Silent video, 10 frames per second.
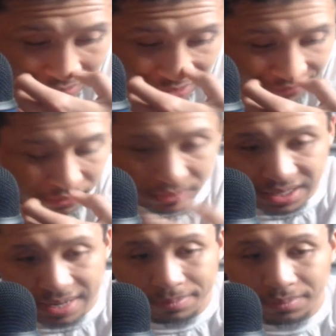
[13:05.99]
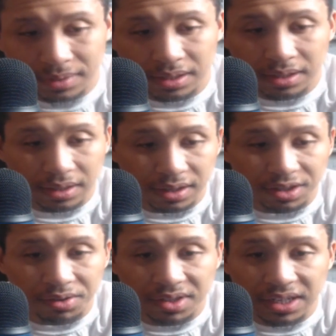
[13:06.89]
difficult time,
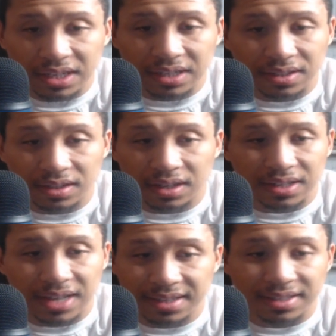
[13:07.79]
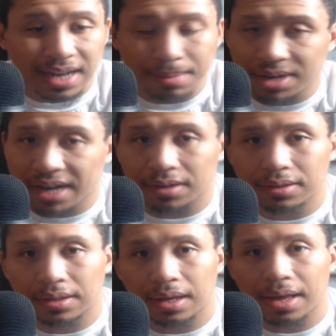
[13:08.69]
because like the time
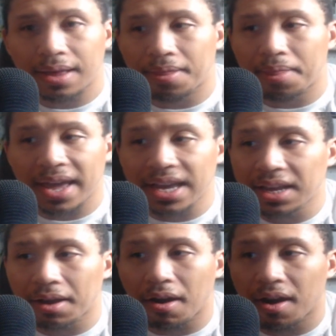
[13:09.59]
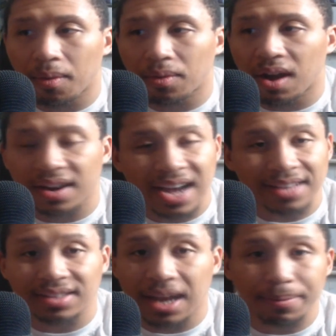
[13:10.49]
jackers, they are not
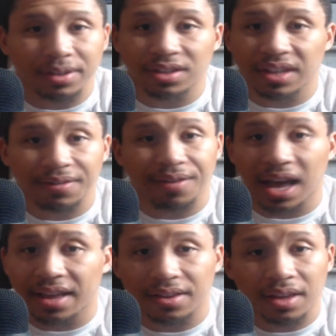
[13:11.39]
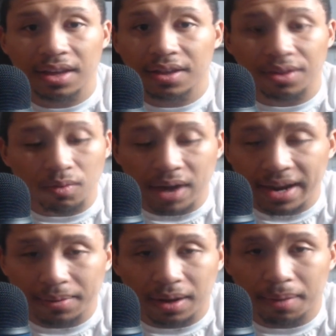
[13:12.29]
stopping until they find the
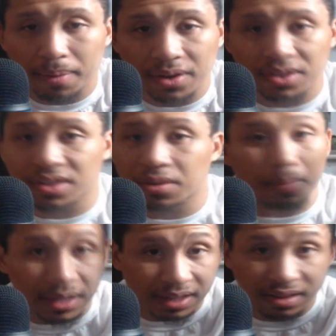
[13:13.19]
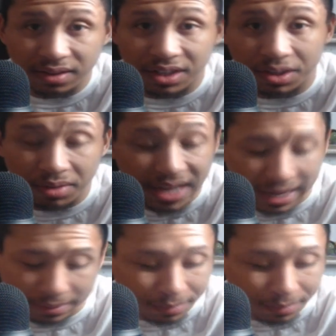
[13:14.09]
right person to be the new king.